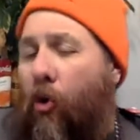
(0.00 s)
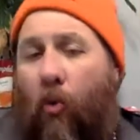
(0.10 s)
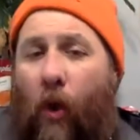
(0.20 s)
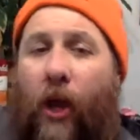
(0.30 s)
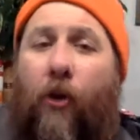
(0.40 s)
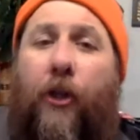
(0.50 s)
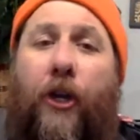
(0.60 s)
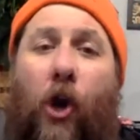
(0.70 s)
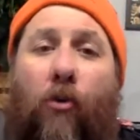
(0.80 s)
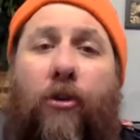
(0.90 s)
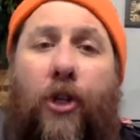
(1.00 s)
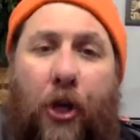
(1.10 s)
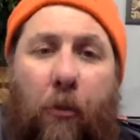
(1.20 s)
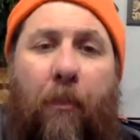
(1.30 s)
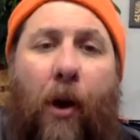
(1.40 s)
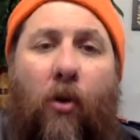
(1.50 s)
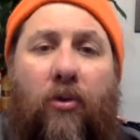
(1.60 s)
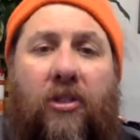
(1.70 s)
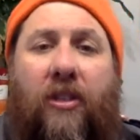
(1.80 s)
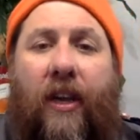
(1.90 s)
Well, the note you
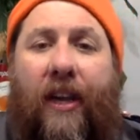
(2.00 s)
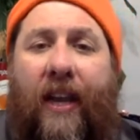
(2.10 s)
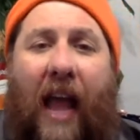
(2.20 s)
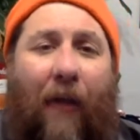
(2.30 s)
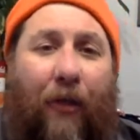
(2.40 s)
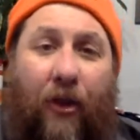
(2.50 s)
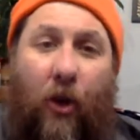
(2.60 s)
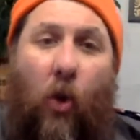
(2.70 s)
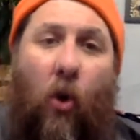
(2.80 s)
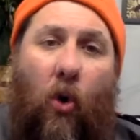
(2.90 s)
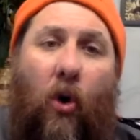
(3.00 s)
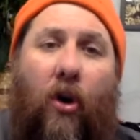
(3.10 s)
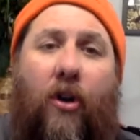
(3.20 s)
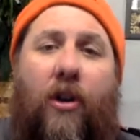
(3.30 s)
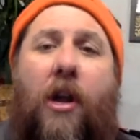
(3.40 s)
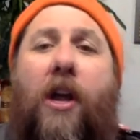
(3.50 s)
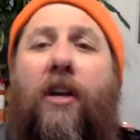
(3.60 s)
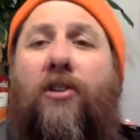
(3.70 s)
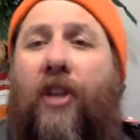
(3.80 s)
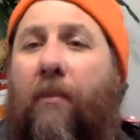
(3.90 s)
posted at the door
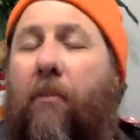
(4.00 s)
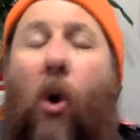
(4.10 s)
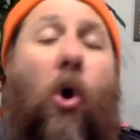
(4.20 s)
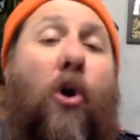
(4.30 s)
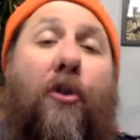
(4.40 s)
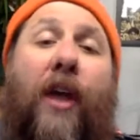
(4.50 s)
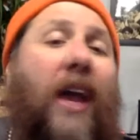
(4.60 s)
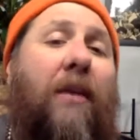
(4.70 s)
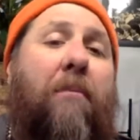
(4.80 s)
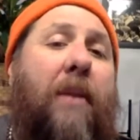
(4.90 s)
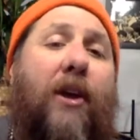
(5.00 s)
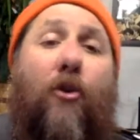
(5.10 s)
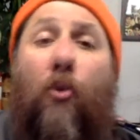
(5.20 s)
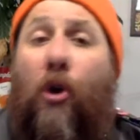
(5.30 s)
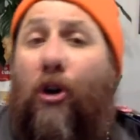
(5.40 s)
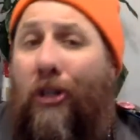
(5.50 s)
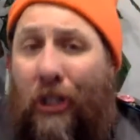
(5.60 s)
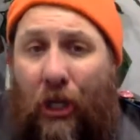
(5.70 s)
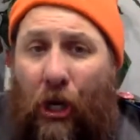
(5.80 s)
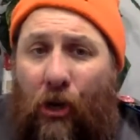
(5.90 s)
said more than mere
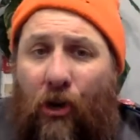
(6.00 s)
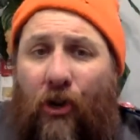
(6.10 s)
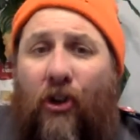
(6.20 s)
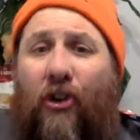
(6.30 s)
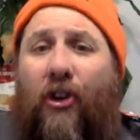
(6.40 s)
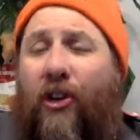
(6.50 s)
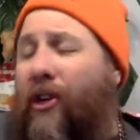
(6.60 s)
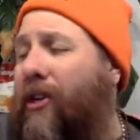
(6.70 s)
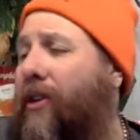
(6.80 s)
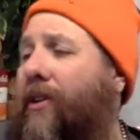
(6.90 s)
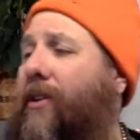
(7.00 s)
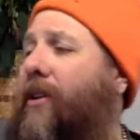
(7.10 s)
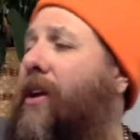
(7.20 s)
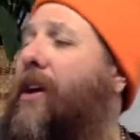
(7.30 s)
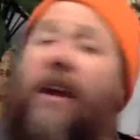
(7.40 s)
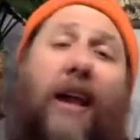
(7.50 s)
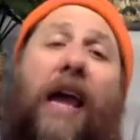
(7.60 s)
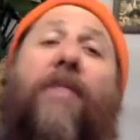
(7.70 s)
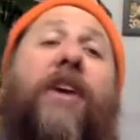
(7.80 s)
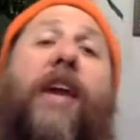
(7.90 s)
words could.
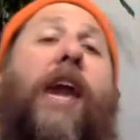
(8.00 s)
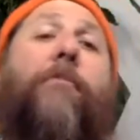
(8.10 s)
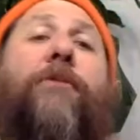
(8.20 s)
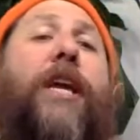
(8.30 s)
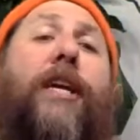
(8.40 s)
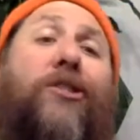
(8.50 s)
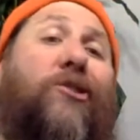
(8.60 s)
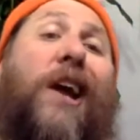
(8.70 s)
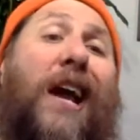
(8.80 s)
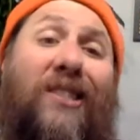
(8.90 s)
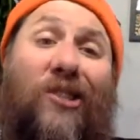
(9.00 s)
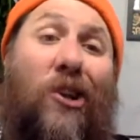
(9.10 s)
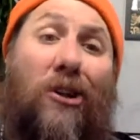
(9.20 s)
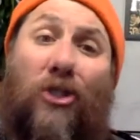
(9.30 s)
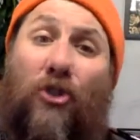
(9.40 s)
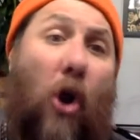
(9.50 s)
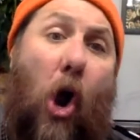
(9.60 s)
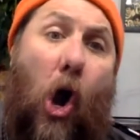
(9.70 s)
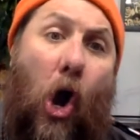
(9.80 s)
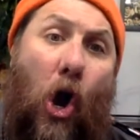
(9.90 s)
And the empty dresser
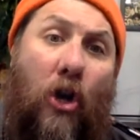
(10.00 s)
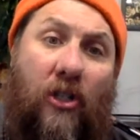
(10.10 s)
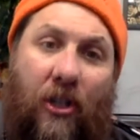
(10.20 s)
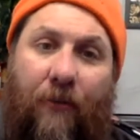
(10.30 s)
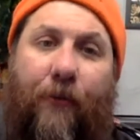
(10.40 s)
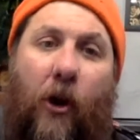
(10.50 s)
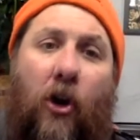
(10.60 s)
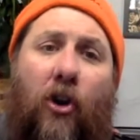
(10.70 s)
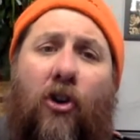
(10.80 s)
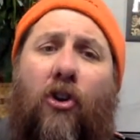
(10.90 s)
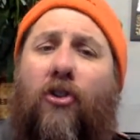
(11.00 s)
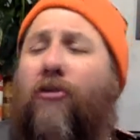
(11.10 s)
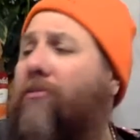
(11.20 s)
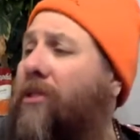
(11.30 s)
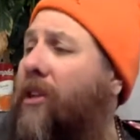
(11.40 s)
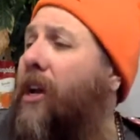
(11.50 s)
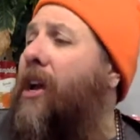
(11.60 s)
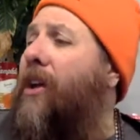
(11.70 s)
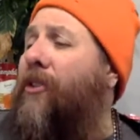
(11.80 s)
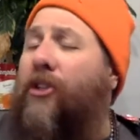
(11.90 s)
drawers confirmed
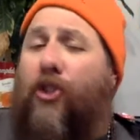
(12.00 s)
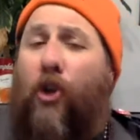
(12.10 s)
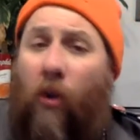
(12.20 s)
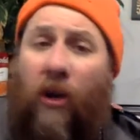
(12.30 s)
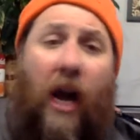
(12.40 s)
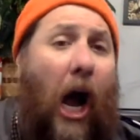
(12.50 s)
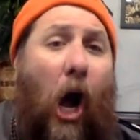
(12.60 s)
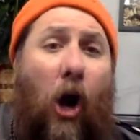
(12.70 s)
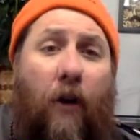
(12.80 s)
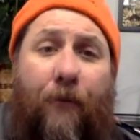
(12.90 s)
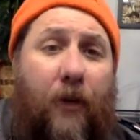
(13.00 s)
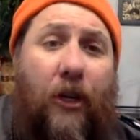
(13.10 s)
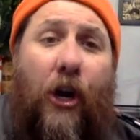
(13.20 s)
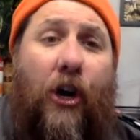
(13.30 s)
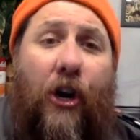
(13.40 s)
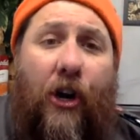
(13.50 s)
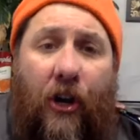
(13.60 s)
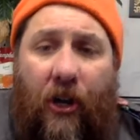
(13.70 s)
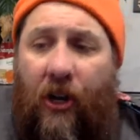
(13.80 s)
that you were gone for good.